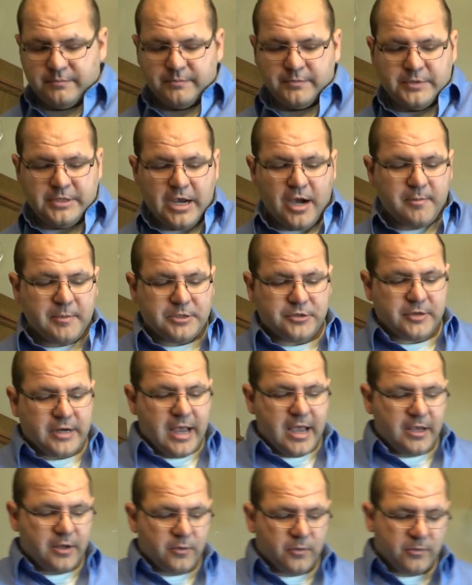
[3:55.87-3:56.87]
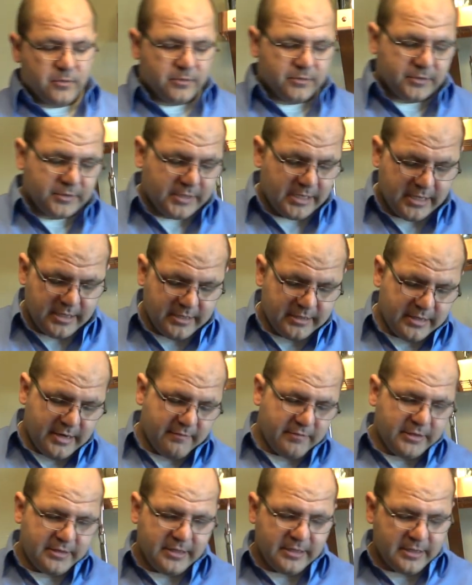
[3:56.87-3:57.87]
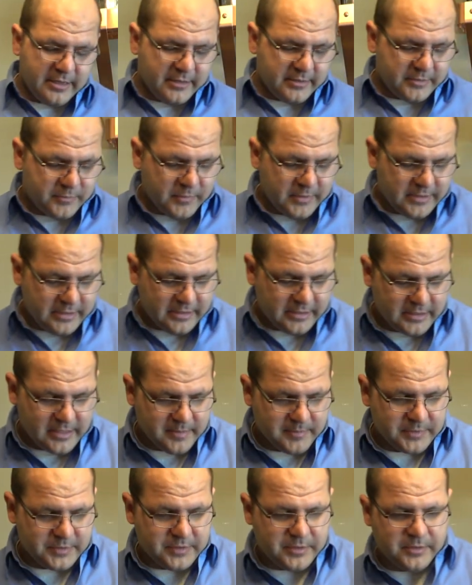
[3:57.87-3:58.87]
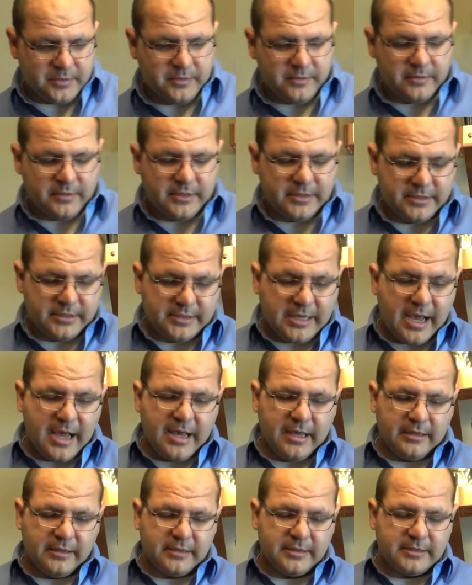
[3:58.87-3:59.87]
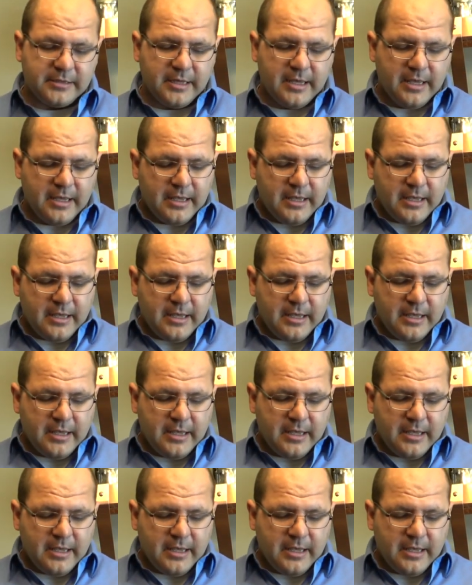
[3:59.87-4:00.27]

geometry angles and everything else when it comes to the stylus.